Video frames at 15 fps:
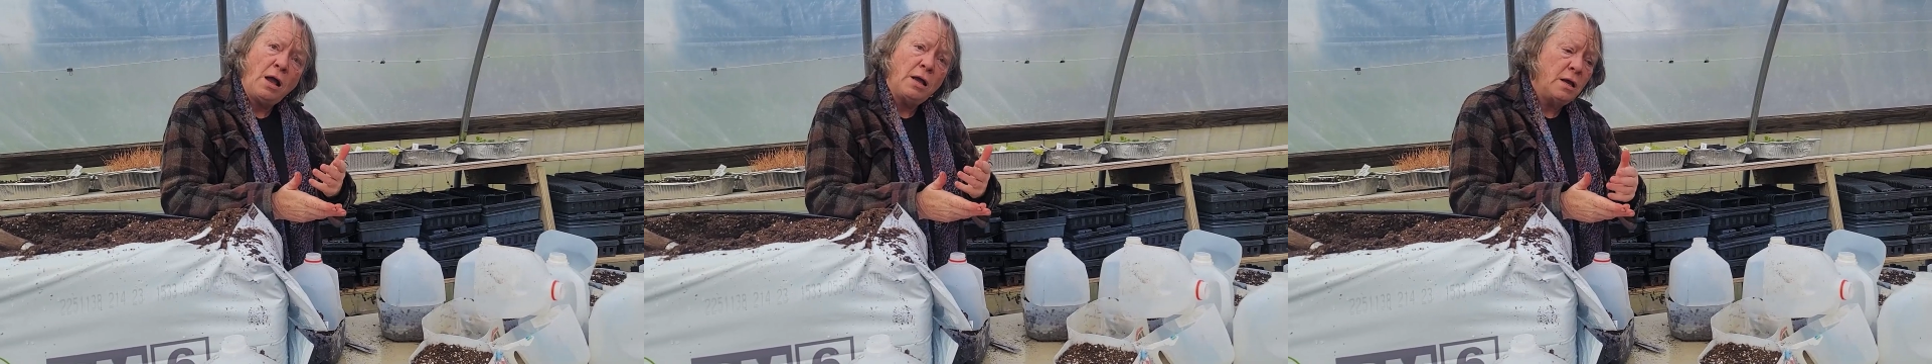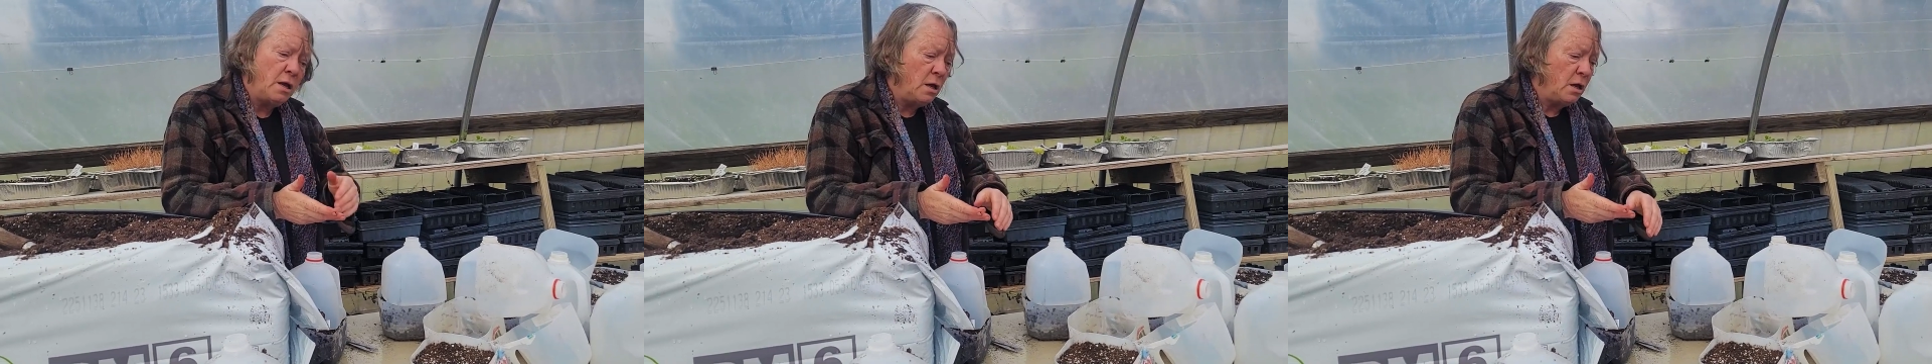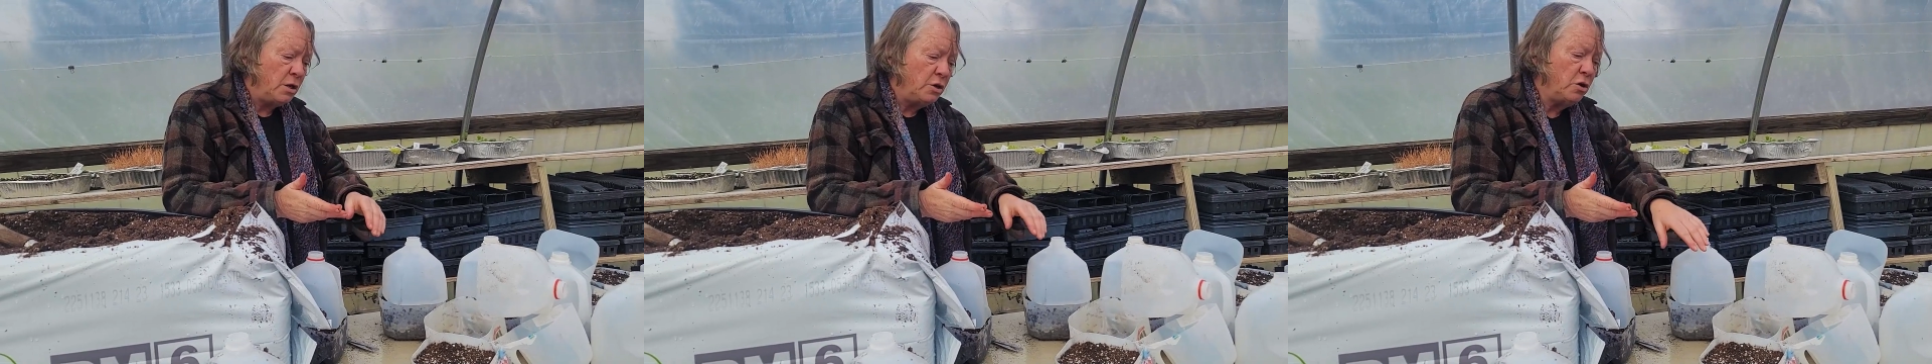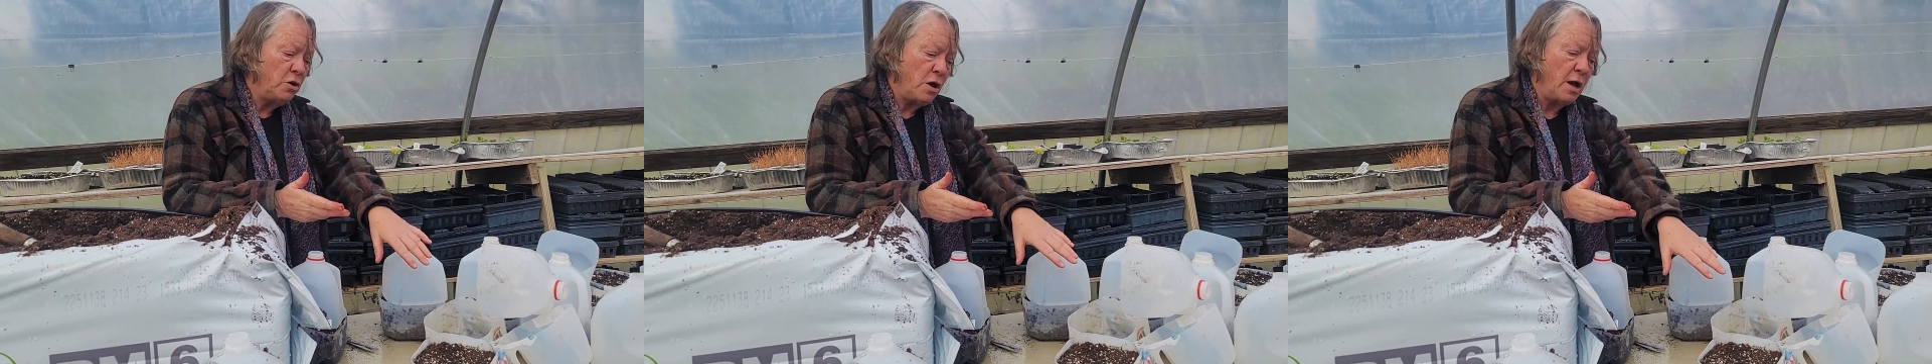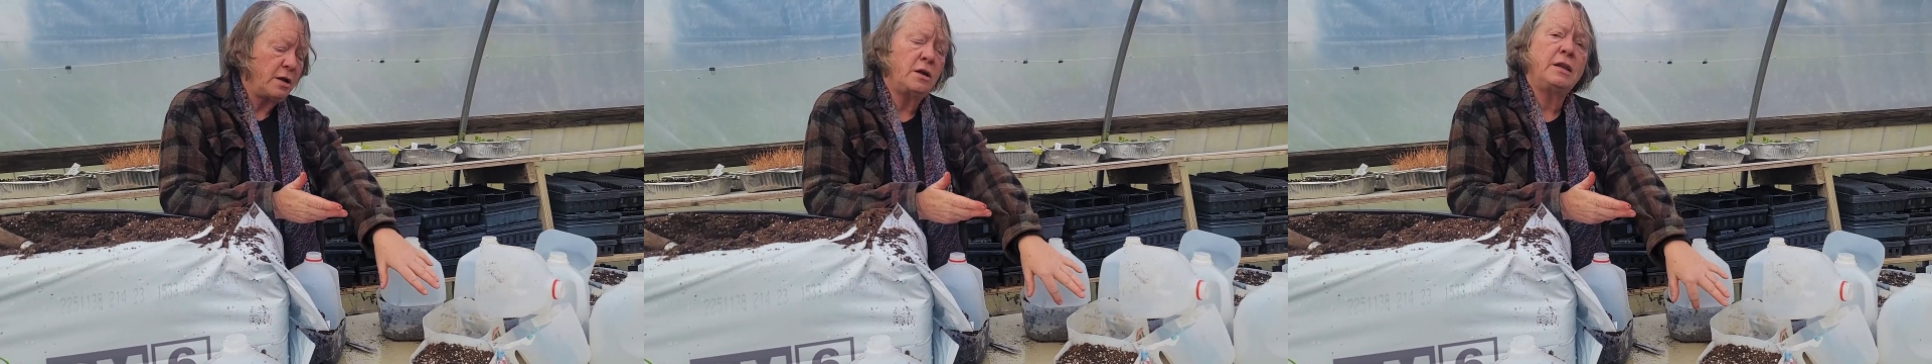you're not going
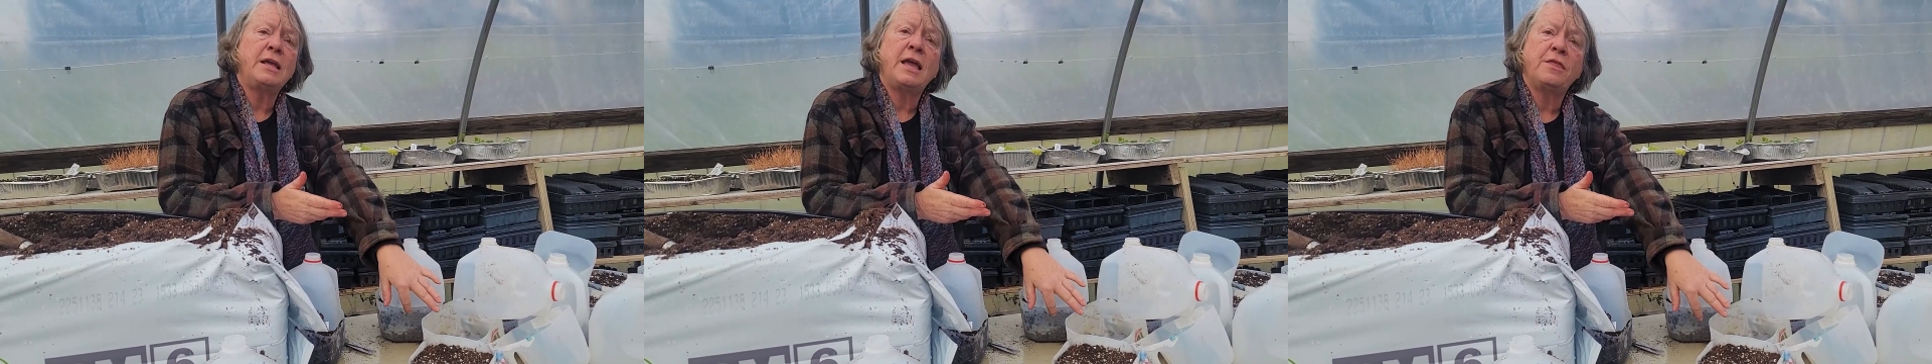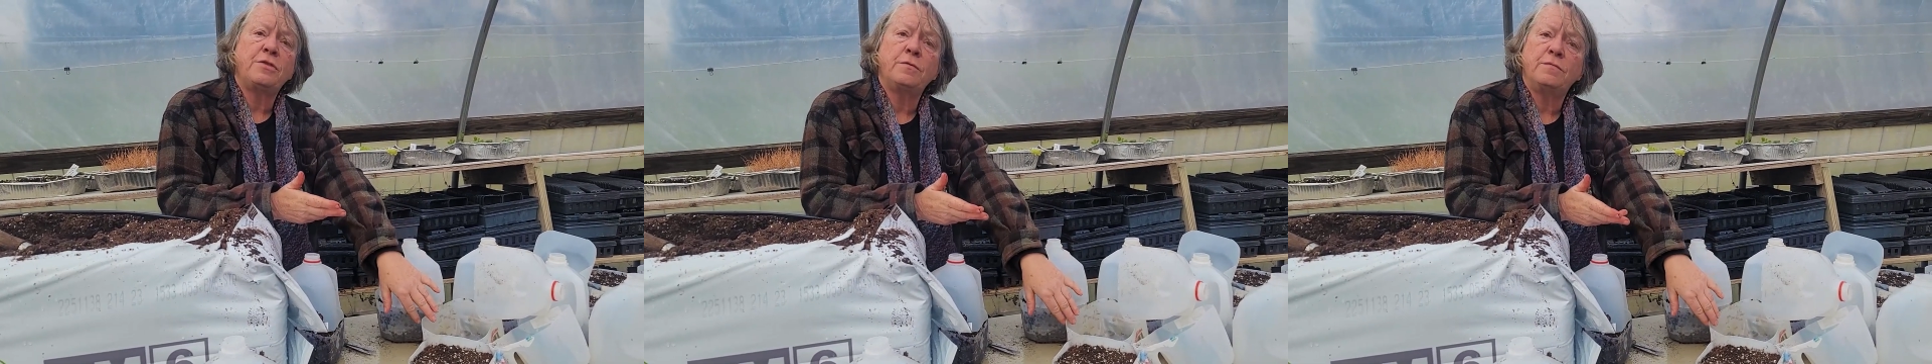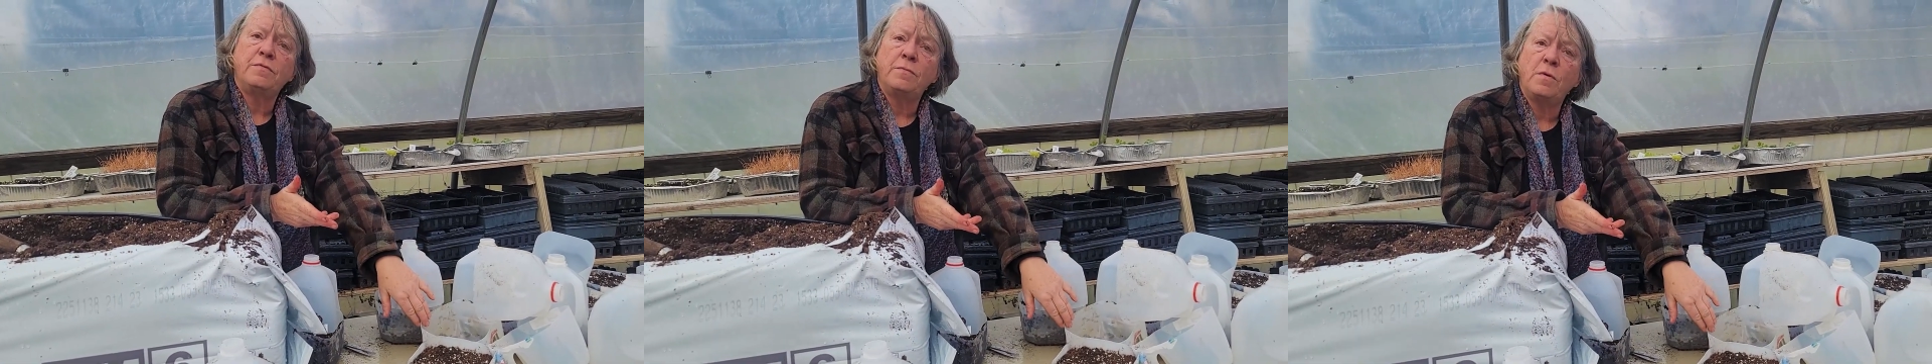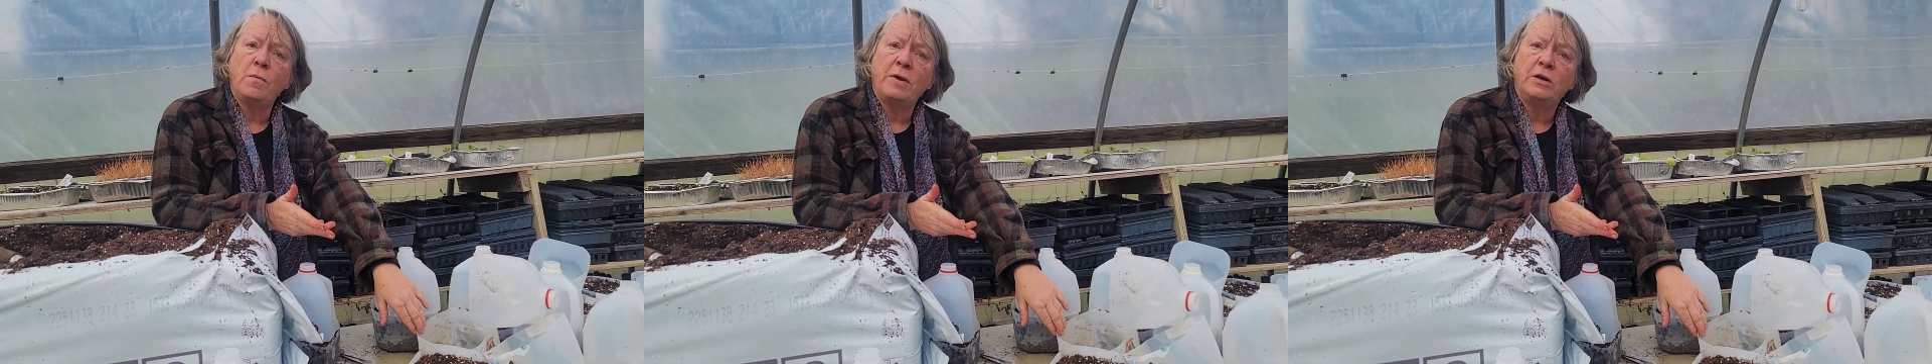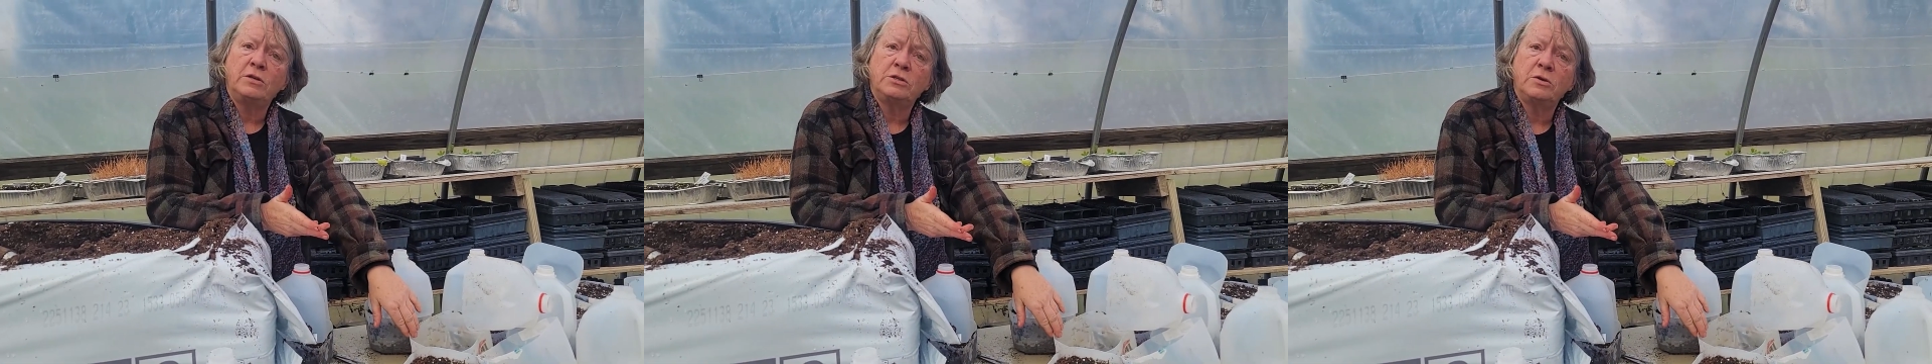to get them from a winter
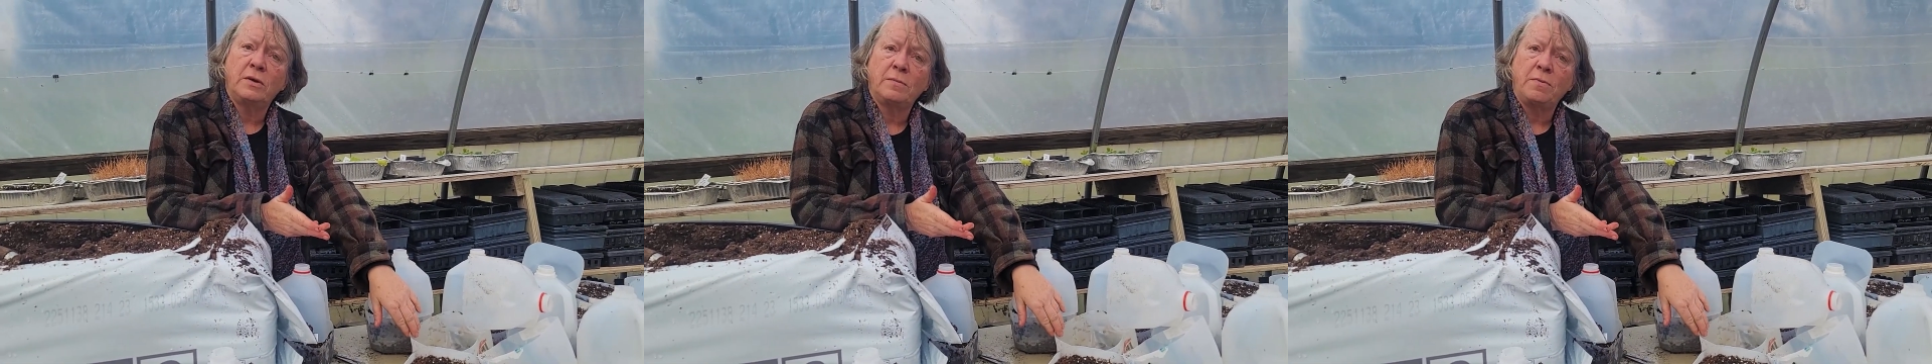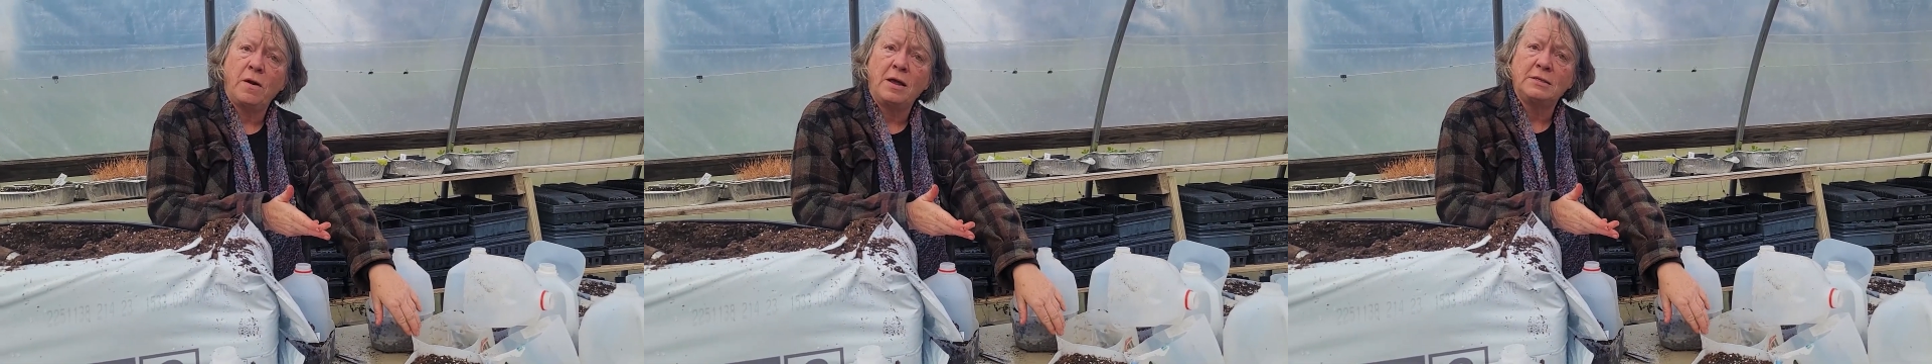sowing process.